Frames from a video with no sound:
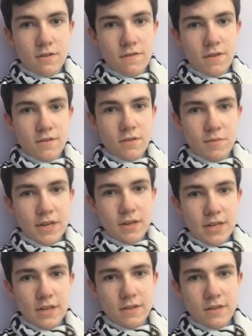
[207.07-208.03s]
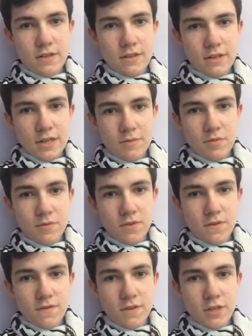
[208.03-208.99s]
hopefully we'll do better next season, get
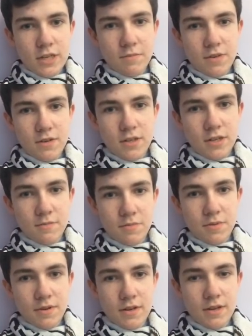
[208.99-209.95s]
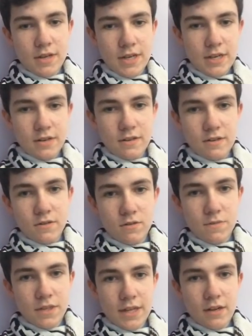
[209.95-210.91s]
promoted from the Championship, and
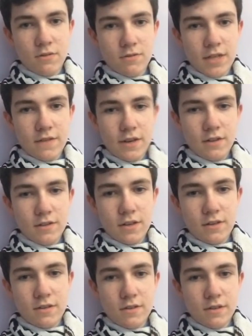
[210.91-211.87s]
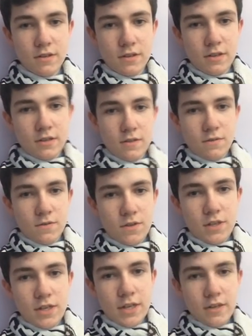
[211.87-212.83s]
hope the Dingles get relegated.
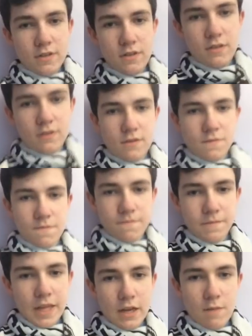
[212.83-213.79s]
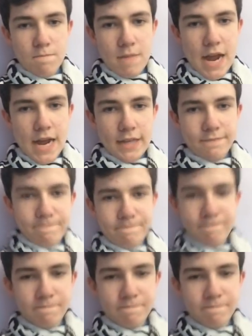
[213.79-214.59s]
See you next season. Bye.